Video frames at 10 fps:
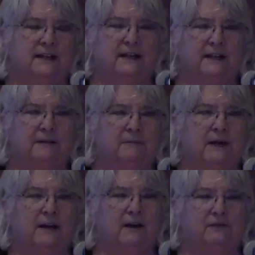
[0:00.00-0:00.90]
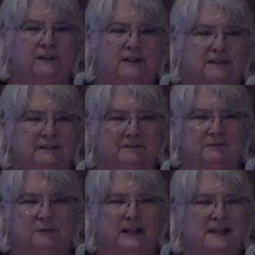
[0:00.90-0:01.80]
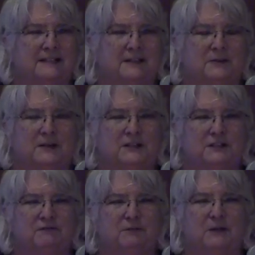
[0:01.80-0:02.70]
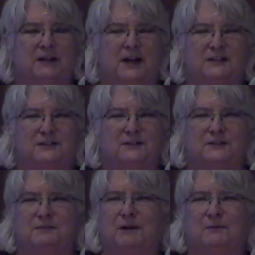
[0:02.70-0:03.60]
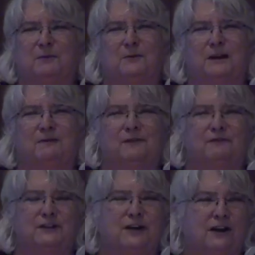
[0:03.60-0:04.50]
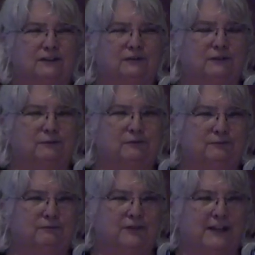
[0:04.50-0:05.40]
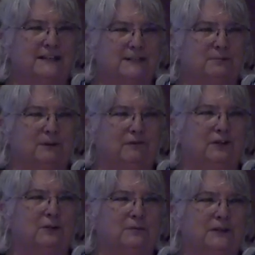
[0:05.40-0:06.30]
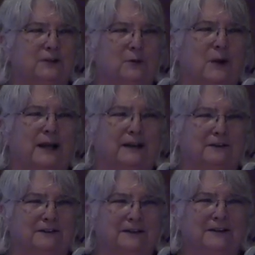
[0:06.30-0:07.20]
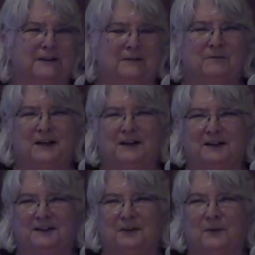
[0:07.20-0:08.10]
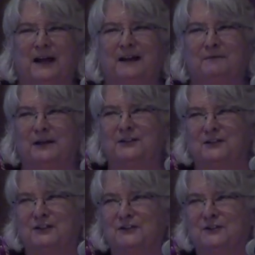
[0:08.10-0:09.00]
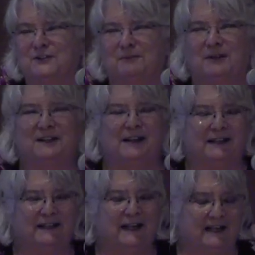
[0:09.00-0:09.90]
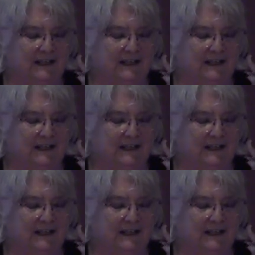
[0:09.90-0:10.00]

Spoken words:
I often will ask a question for my law students about, well, what if the photographer forgets to put film in your wedding pictures or something like that?